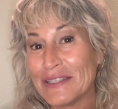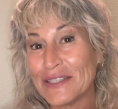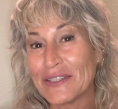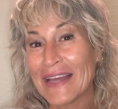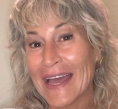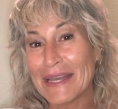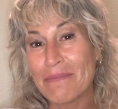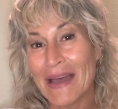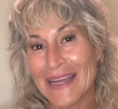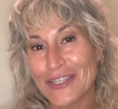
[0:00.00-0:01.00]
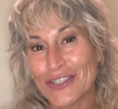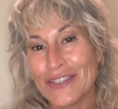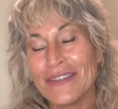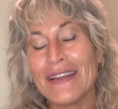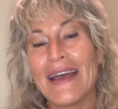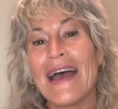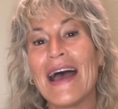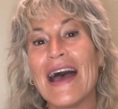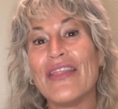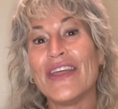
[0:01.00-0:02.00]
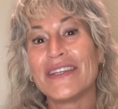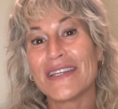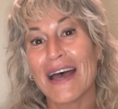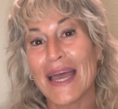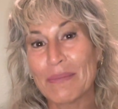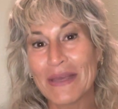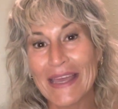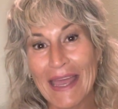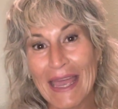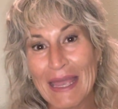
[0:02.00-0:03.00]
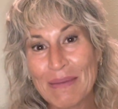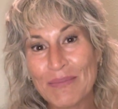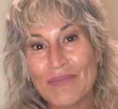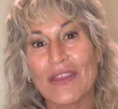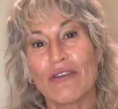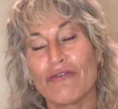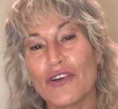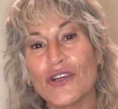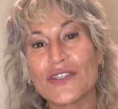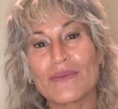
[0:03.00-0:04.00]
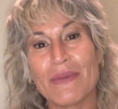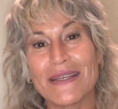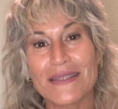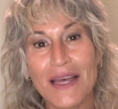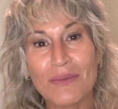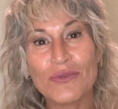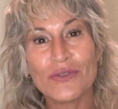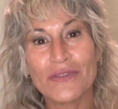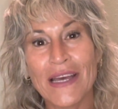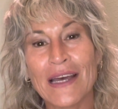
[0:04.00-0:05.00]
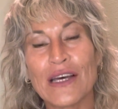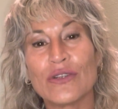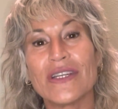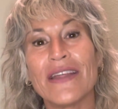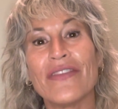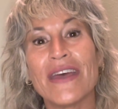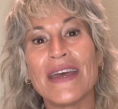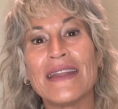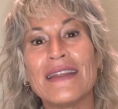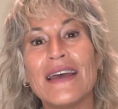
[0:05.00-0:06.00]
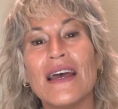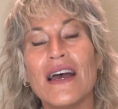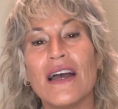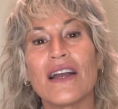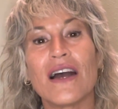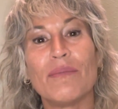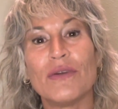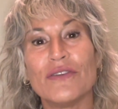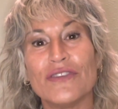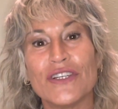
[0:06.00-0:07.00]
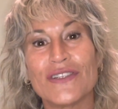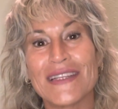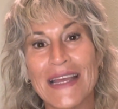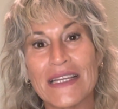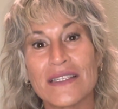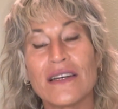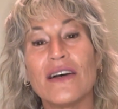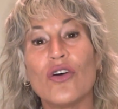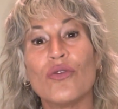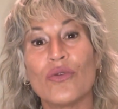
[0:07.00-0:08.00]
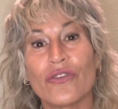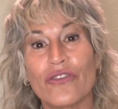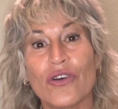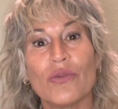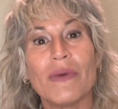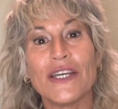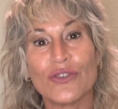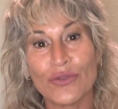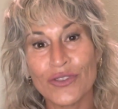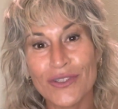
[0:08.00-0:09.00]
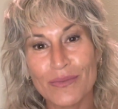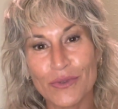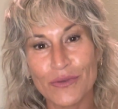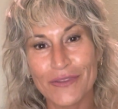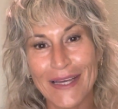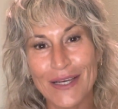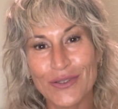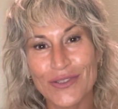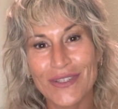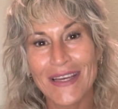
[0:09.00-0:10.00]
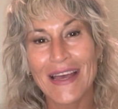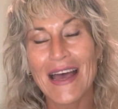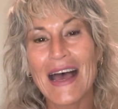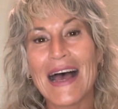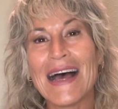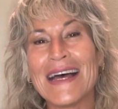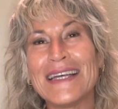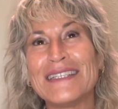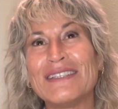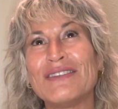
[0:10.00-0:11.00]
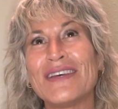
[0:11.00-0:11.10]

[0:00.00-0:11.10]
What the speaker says: can imagine the time came, first my son moved out, and then a couple of years later also my daughter moved out. And